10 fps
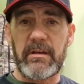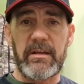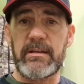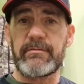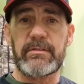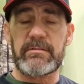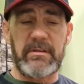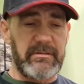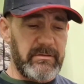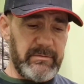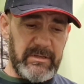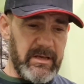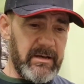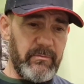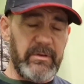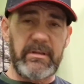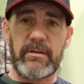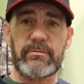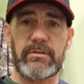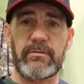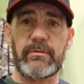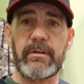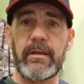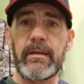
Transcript: I was like, what the hell's going on?